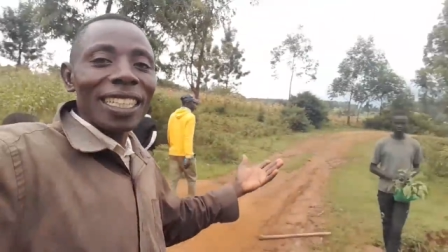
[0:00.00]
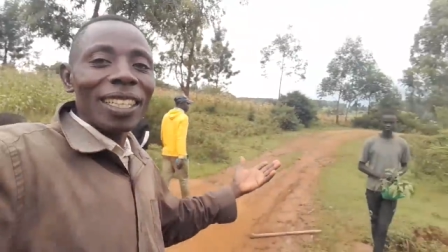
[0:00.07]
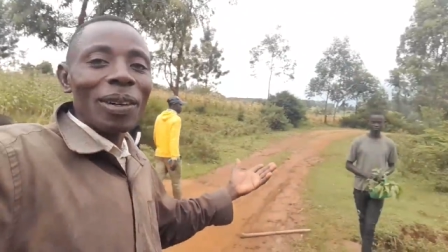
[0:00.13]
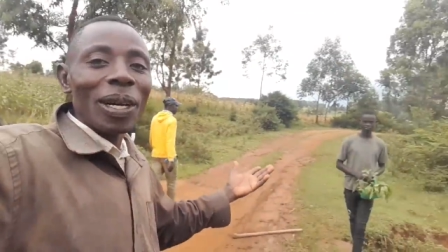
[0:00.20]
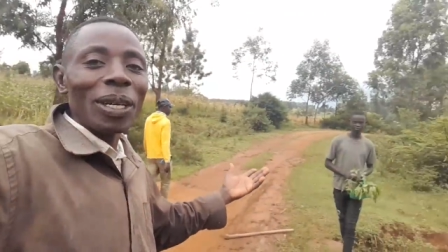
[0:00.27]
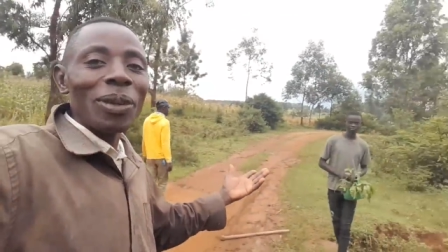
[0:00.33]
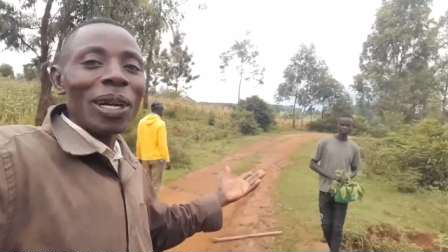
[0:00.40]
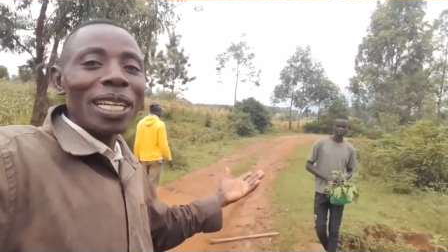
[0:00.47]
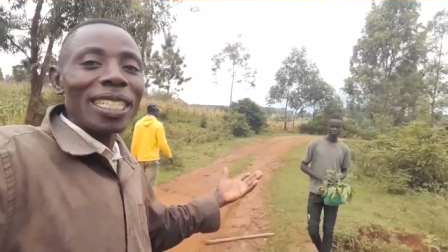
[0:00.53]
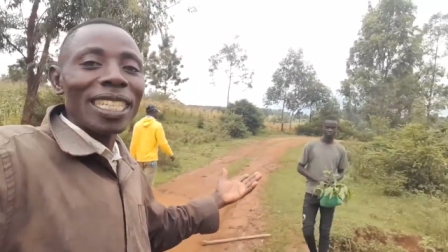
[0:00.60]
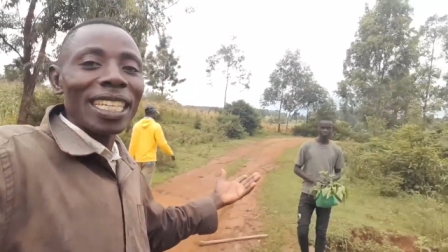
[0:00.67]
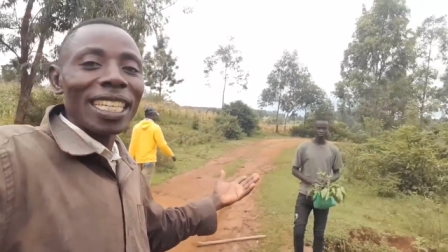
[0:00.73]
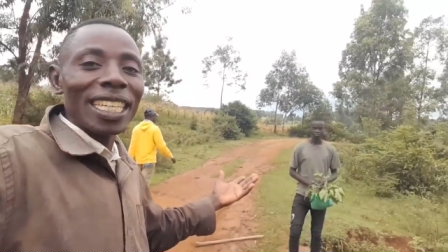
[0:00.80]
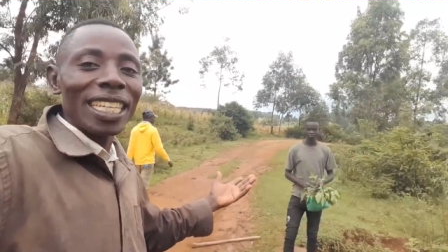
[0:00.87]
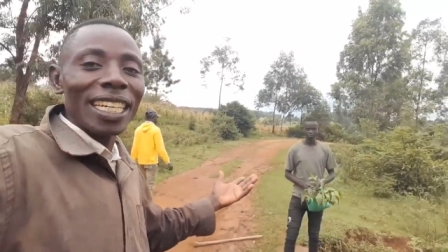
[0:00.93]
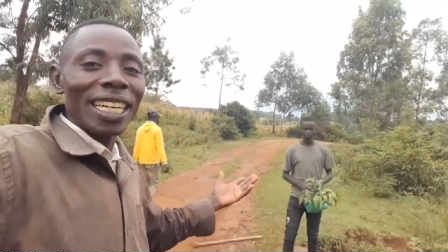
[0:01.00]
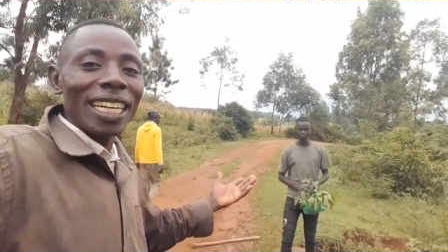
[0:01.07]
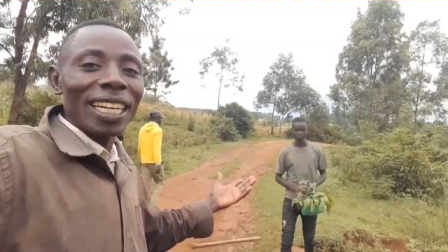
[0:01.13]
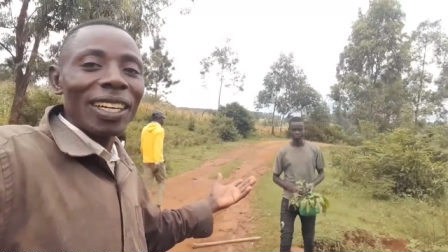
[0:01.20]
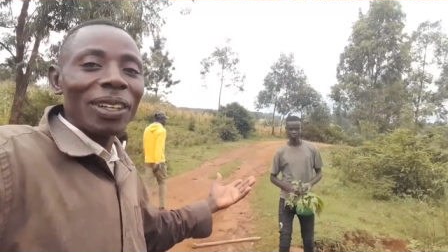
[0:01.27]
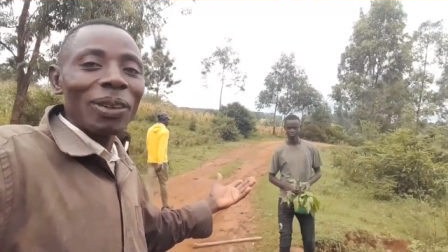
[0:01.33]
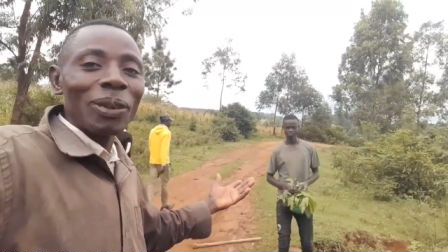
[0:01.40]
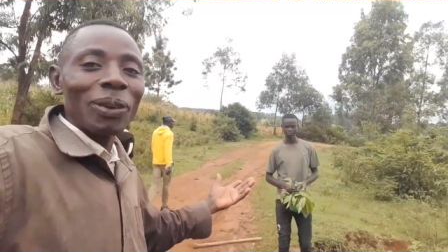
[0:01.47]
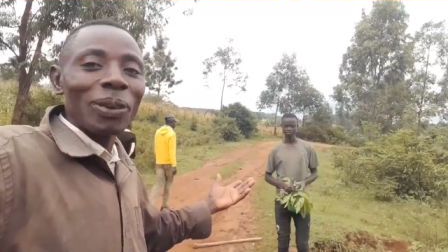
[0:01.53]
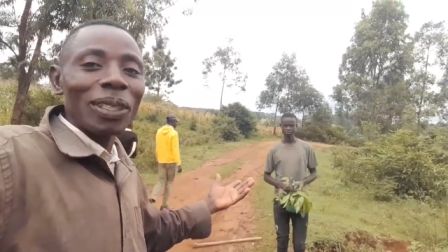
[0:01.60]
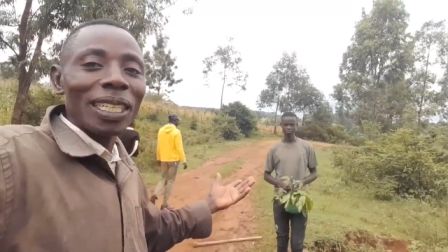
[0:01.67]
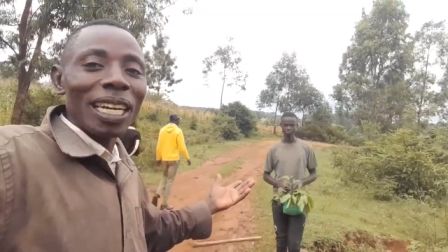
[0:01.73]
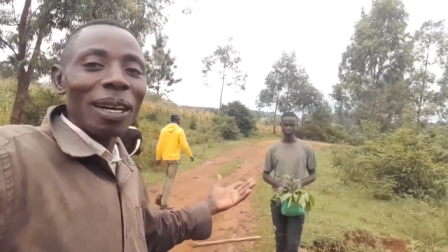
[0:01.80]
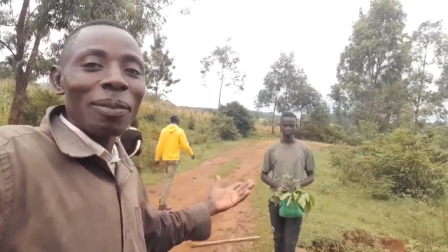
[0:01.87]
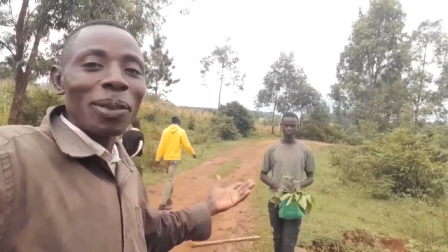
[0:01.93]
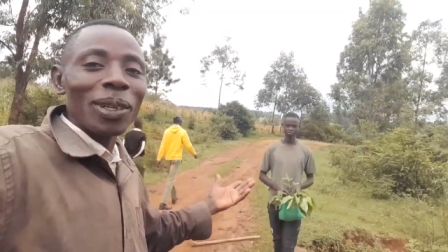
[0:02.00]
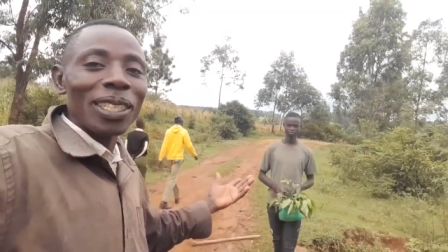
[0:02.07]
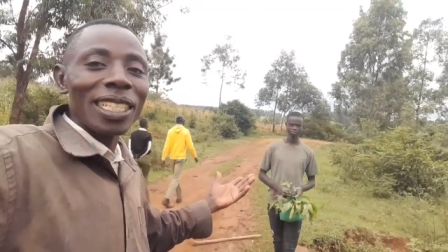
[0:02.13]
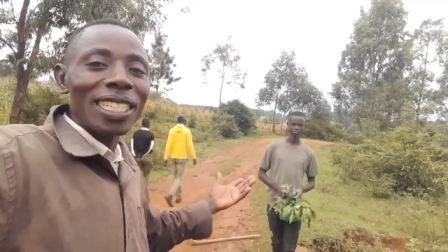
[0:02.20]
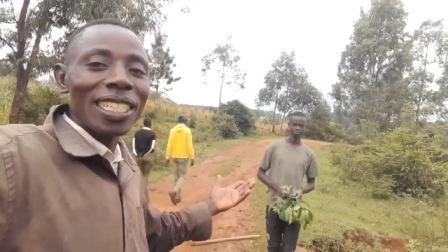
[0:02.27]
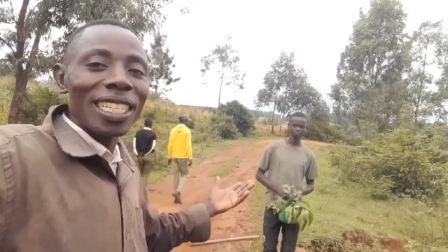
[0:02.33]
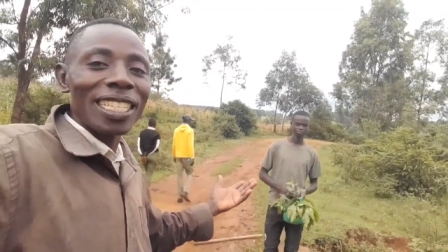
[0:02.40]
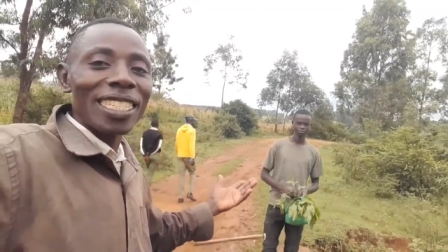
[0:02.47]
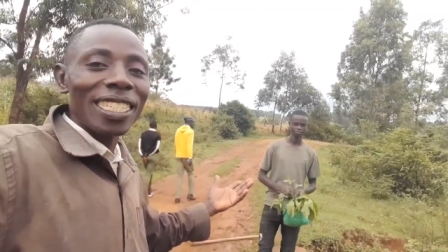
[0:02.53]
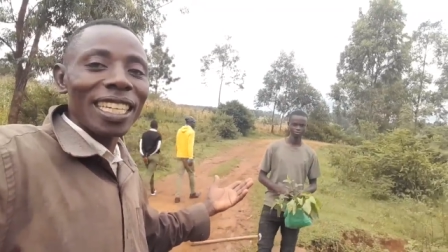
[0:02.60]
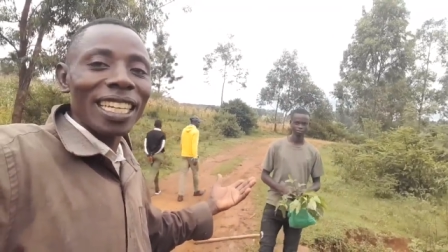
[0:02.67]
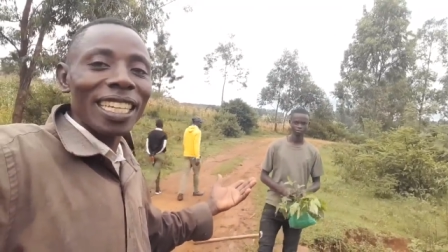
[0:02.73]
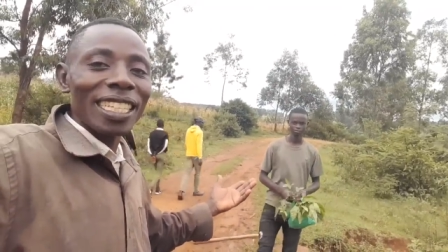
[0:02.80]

The one you are seeing here with coming with the trees